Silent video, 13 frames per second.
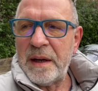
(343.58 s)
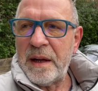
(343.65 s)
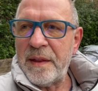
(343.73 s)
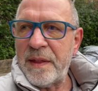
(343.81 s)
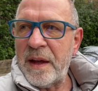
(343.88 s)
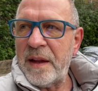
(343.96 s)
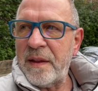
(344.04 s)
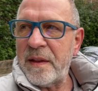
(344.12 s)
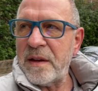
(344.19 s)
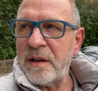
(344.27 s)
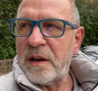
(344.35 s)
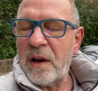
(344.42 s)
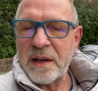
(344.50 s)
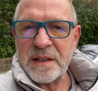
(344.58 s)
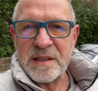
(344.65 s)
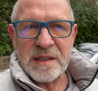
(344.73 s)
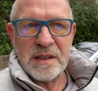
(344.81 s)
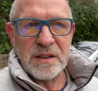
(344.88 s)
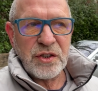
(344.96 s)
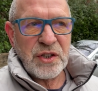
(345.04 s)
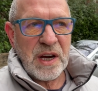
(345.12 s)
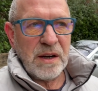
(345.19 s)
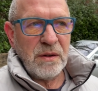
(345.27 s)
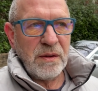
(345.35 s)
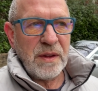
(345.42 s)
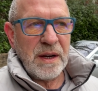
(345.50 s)
that you'd like to see on the
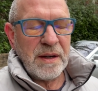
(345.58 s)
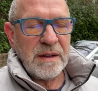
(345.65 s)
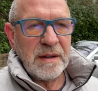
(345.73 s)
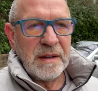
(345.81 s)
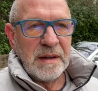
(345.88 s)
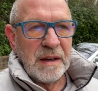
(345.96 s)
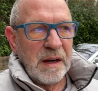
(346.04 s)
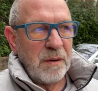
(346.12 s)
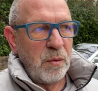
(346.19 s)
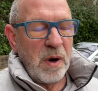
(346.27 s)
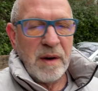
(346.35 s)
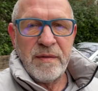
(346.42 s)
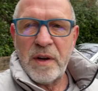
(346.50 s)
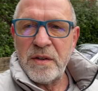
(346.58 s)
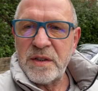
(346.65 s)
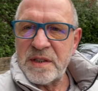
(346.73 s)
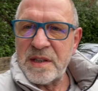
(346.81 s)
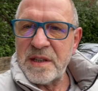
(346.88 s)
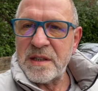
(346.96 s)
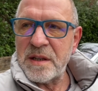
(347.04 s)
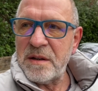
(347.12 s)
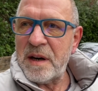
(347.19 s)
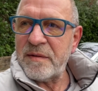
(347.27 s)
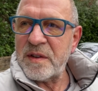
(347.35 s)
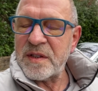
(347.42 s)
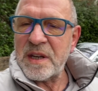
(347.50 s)
channel, then what I've noticed is that you
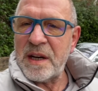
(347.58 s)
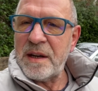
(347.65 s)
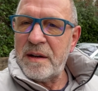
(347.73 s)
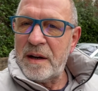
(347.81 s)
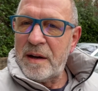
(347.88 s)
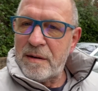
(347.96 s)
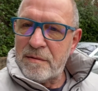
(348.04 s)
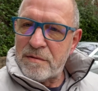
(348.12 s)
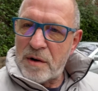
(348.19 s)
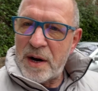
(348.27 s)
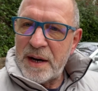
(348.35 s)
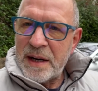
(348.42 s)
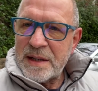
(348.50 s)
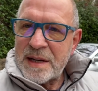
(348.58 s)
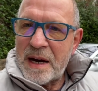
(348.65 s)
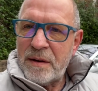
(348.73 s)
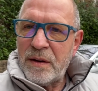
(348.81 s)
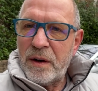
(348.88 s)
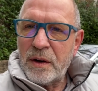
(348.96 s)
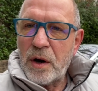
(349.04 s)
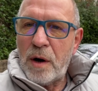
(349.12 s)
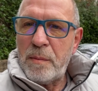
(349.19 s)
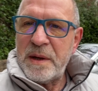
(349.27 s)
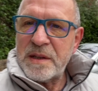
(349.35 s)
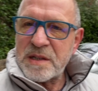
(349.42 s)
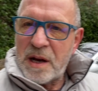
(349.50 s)
have to write it down in the
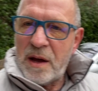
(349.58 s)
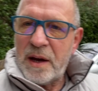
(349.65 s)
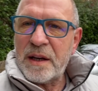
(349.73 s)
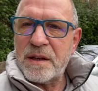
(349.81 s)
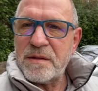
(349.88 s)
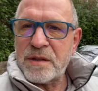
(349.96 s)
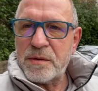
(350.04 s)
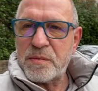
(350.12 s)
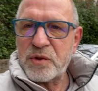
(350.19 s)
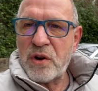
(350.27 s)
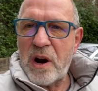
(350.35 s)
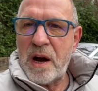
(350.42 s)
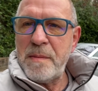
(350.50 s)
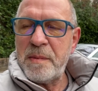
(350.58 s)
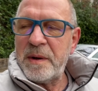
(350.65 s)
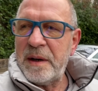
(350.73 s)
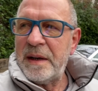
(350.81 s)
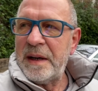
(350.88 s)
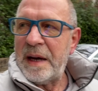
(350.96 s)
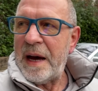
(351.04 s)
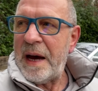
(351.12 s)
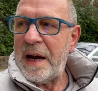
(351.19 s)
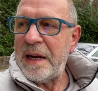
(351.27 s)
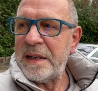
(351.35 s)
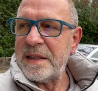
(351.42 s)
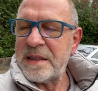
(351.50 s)
comments, like and subscribe,
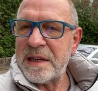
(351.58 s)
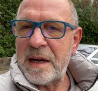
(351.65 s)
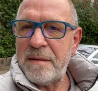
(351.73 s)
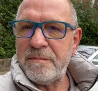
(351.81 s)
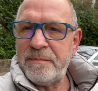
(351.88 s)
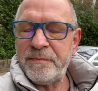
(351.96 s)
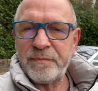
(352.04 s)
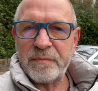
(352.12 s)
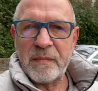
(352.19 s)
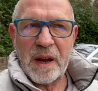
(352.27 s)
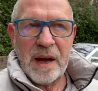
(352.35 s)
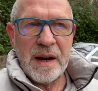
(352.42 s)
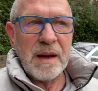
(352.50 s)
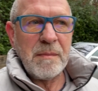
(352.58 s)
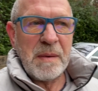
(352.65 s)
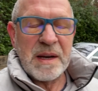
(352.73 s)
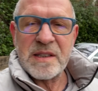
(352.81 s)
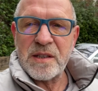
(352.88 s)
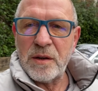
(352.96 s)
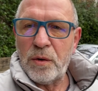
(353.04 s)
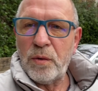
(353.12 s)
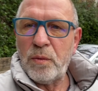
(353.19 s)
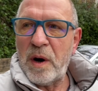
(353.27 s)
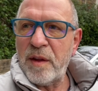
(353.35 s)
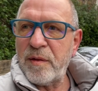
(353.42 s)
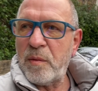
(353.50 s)
and it makes it all
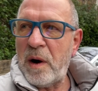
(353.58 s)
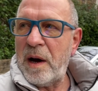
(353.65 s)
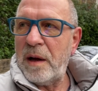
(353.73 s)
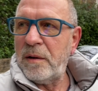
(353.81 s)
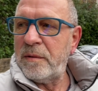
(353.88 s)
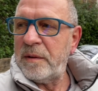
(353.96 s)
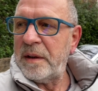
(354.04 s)
worthwhile.